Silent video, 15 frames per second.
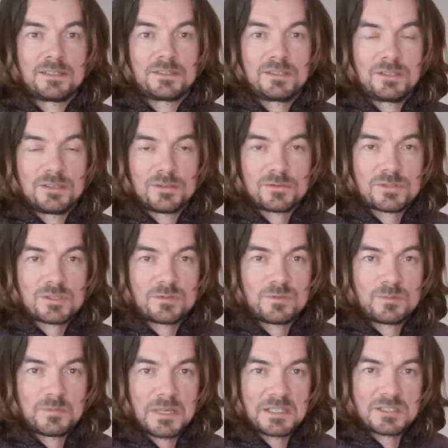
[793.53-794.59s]
you know, some
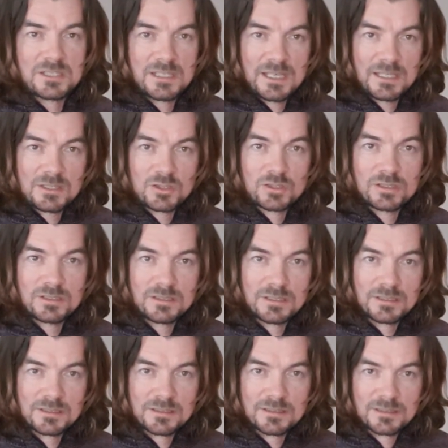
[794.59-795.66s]
imagination
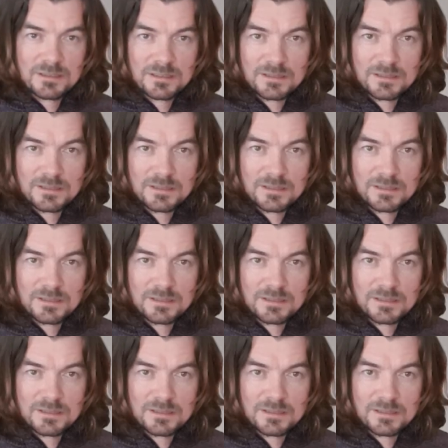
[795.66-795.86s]
and